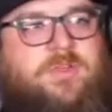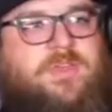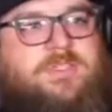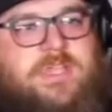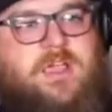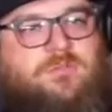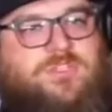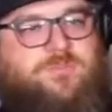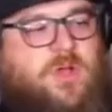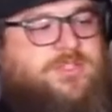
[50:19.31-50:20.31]
and they say a
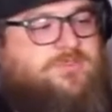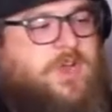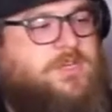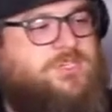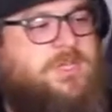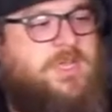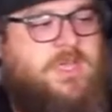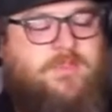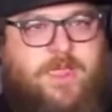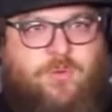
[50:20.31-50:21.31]
response range.
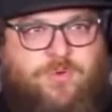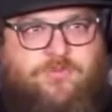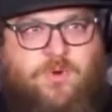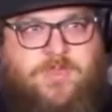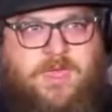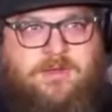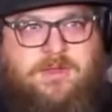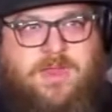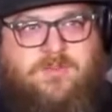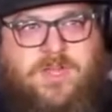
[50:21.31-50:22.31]
They outperform that
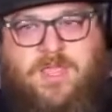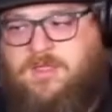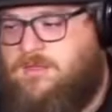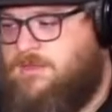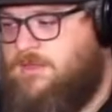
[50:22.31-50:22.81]
every day.